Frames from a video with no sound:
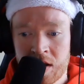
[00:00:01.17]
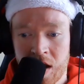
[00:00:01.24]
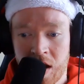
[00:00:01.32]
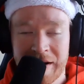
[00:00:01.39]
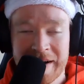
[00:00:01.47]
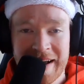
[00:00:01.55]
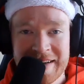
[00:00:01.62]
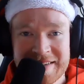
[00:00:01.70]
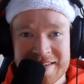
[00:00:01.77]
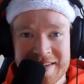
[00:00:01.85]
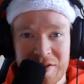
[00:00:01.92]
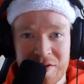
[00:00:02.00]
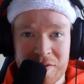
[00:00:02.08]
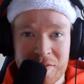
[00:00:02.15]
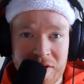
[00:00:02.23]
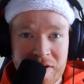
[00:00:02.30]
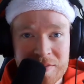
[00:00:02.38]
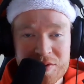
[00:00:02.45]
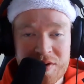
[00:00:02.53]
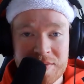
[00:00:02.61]
All right, guys. Hello and
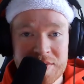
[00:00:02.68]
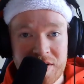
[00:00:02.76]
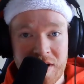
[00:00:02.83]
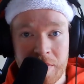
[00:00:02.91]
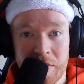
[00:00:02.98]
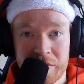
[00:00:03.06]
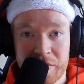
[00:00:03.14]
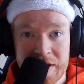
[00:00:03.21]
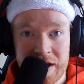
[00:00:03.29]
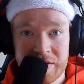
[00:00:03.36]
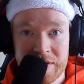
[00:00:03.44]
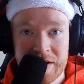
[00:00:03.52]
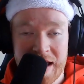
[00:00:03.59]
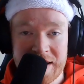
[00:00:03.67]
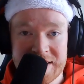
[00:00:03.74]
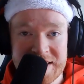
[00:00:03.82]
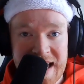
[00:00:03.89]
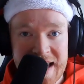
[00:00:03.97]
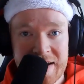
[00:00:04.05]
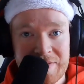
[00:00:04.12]
welcome to episode number
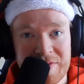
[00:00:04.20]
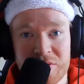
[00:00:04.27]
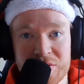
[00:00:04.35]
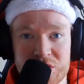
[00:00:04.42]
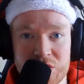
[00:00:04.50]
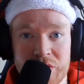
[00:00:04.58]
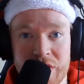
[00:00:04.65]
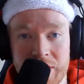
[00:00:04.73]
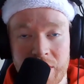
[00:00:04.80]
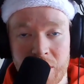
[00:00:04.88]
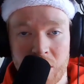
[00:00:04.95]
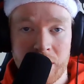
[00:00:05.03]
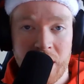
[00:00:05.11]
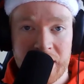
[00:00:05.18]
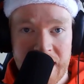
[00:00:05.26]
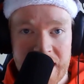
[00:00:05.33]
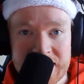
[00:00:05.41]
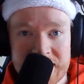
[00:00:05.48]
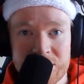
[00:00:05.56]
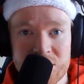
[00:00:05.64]
310 of the Restoring Report
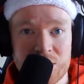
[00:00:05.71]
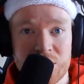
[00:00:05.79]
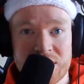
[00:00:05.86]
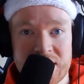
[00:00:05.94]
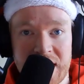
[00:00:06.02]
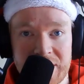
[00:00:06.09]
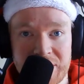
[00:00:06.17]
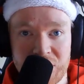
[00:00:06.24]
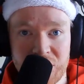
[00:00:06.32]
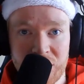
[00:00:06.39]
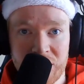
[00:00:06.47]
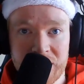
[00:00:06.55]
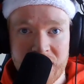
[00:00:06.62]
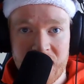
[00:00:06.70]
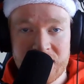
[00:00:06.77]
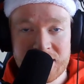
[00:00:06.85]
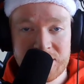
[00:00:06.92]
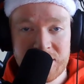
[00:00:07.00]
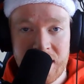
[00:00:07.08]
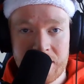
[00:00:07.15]
podcast. I'm super excited for the
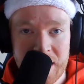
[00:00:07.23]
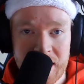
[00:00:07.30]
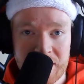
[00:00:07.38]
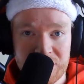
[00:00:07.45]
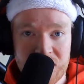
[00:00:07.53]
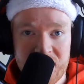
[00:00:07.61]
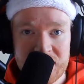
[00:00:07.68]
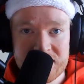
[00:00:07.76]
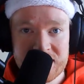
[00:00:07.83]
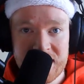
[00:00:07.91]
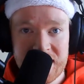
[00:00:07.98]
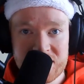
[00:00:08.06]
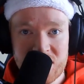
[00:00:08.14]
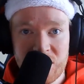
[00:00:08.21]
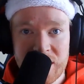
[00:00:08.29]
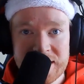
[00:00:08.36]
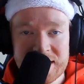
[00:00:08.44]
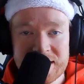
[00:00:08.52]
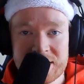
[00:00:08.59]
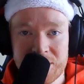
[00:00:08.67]
content we got planned out for you guys today, as
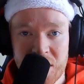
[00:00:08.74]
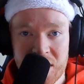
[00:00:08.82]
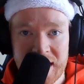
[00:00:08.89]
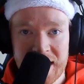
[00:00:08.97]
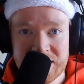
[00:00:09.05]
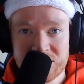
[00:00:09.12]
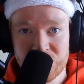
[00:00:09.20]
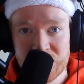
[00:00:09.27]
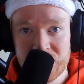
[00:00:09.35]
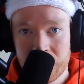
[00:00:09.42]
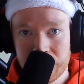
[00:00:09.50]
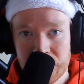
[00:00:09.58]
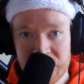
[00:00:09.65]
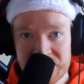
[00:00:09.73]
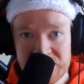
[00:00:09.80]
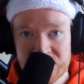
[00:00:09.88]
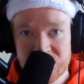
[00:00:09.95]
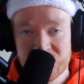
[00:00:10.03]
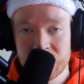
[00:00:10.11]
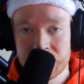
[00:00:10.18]
always. This is a podcast for young
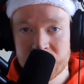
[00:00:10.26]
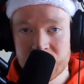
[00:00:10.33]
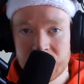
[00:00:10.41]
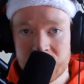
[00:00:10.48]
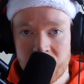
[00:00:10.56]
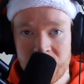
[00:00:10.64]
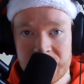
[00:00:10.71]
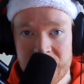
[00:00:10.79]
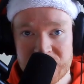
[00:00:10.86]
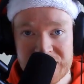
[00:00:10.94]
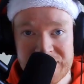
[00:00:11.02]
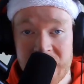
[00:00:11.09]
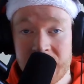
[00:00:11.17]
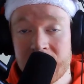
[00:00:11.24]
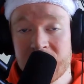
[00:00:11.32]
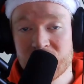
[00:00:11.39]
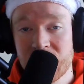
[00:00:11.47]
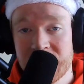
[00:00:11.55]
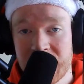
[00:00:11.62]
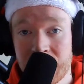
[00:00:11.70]
believers who are pursuing the goal of marriage and family and
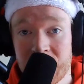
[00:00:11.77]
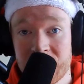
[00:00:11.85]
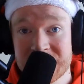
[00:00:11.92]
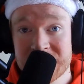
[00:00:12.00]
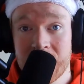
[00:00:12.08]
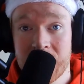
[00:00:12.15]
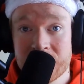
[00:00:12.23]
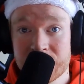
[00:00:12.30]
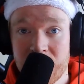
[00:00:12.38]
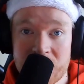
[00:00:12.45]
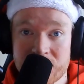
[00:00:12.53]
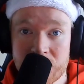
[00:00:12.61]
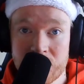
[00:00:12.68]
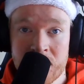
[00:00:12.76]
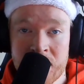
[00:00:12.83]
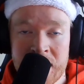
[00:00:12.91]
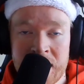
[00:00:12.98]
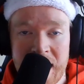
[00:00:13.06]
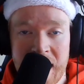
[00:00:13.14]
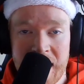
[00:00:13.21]
trying to get married as young as possible
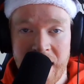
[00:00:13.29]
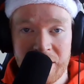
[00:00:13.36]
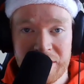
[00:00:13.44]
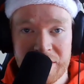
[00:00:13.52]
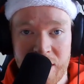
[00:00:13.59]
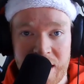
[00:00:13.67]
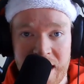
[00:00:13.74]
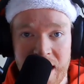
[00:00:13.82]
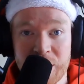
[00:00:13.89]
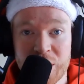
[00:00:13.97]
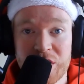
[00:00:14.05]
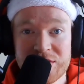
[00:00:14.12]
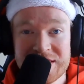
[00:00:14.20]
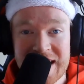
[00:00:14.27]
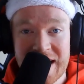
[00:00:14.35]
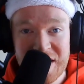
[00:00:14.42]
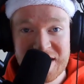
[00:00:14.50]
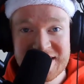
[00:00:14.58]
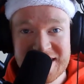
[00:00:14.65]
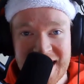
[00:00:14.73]
in a healthy way. I'm your host, Seth
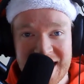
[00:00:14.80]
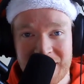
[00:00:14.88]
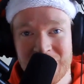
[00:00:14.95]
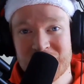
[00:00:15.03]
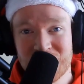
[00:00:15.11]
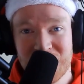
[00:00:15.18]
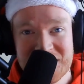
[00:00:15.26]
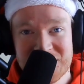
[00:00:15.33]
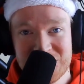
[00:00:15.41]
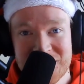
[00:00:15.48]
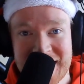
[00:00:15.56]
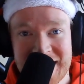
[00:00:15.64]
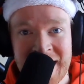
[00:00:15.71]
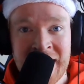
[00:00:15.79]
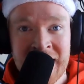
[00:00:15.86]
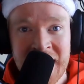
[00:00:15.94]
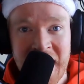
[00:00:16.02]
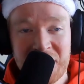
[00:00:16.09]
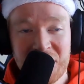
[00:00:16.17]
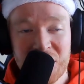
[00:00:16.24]
Hensley. I come on twice a week,
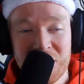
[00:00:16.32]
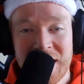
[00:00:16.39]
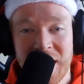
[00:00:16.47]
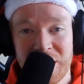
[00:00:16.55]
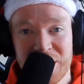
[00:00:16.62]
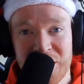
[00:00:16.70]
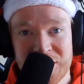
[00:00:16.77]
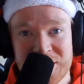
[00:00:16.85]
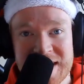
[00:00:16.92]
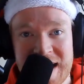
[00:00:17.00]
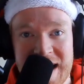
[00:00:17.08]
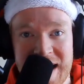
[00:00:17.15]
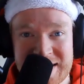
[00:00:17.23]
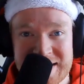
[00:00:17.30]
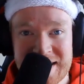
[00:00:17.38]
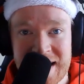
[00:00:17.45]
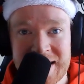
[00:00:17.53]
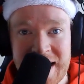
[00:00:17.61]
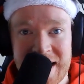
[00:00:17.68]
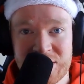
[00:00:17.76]
every week on Thursday and
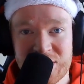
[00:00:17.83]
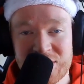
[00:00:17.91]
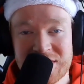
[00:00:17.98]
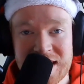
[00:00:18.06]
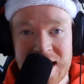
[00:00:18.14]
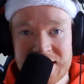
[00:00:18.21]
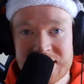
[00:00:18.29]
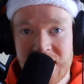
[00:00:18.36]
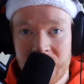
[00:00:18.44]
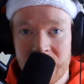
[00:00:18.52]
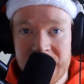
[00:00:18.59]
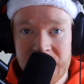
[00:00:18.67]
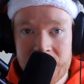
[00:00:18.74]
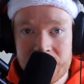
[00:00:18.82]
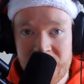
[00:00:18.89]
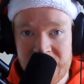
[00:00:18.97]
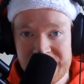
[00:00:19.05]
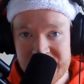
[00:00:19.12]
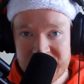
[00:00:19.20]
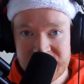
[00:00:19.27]
Sunday, to discuss not only the
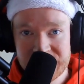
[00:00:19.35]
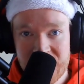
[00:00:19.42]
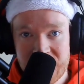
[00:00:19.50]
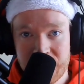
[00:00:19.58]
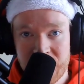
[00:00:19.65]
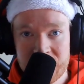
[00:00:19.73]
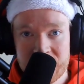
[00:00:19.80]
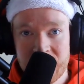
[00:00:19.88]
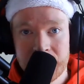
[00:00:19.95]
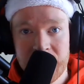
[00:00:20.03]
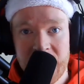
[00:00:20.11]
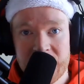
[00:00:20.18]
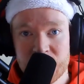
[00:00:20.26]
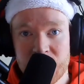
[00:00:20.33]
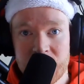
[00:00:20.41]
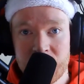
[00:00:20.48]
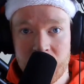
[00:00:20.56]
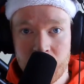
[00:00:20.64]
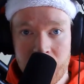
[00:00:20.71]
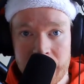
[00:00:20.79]
benefits of getting married young, but I try
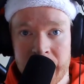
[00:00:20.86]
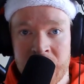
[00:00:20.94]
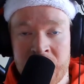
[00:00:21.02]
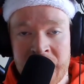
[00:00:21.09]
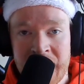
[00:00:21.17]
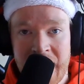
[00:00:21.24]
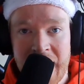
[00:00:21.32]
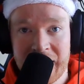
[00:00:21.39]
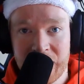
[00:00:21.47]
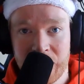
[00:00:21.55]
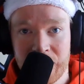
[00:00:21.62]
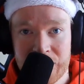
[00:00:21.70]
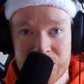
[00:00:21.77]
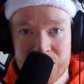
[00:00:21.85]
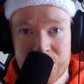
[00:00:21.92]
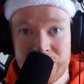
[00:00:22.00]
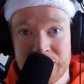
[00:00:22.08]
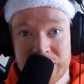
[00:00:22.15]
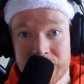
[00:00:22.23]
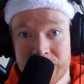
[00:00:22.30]
to equip and encourage
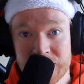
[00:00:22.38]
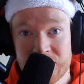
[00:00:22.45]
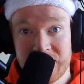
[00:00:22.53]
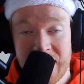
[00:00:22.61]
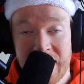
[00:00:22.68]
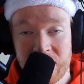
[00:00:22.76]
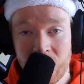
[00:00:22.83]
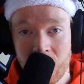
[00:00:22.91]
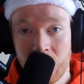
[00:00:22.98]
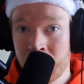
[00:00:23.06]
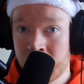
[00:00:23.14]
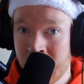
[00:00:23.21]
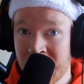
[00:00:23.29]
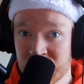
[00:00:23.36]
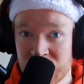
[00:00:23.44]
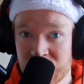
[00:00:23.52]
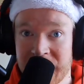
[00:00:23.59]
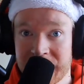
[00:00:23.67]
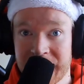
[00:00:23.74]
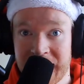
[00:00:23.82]
you in your pursuit of that goal, much
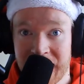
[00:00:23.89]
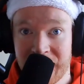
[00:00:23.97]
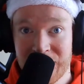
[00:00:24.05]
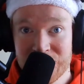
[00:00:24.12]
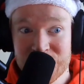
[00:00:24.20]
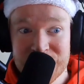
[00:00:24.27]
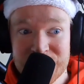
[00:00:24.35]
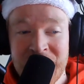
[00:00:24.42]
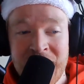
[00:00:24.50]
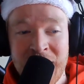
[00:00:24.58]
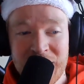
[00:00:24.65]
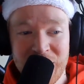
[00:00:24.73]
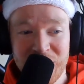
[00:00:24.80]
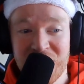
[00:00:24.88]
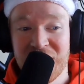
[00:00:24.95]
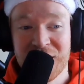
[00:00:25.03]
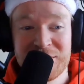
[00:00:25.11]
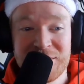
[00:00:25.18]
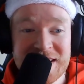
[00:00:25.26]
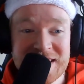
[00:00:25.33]
like the character that we are
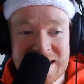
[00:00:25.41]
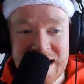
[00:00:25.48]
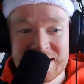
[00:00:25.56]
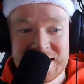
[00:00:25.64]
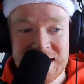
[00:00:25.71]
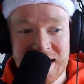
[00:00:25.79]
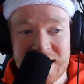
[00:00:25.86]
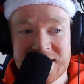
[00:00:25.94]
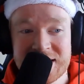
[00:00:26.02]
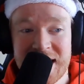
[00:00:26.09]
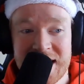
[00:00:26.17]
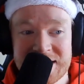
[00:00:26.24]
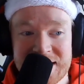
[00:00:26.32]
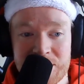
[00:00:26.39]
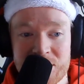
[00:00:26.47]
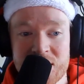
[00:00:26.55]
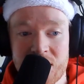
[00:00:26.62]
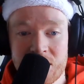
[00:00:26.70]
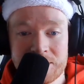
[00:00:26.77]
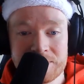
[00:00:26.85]
going to be discussing in today's
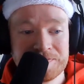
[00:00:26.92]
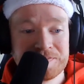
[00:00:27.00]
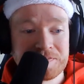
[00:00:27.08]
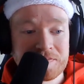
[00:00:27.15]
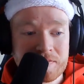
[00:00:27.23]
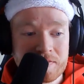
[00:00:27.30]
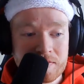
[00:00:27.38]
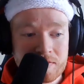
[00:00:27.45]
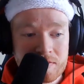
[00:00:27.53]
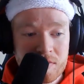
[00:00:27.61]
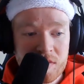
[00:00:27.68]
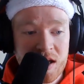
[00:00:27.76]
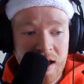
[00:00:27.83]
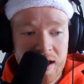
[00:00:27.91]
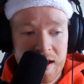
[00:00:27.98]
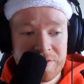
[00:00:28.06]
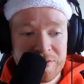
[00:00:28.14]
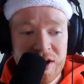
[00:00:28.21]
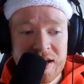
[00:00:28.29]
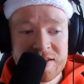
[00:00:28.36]
episode.
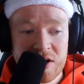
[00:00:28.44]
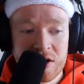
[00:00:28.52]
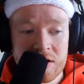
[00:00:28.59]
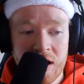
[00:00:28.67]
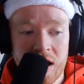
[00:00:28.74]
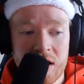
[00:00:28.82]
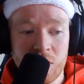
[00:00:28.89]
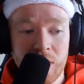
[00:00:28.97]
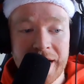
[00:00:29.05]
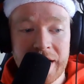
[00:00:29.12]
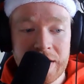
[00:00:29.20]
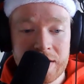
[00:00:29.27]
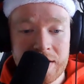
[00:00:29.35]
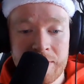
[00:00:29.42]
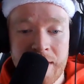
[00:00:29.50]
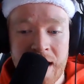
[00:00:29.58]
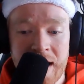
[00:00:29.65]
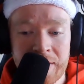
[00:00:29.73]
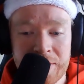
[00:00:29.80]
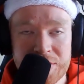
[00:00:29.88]
If you guys are not aware,
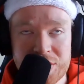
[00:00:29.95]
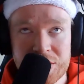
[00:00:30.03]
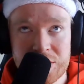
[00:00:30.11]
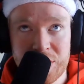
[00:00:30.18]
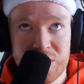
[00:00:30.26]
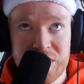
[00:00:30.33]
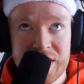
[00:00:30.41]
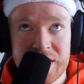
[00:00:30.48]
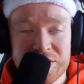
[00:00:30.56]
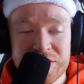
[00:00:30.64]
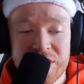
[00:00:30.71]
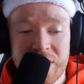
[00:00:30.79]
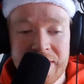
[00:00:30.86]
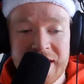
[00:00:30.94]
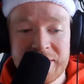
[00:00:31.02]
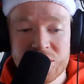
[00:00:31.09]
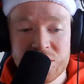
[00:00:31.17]
about 3 years ago, I think it was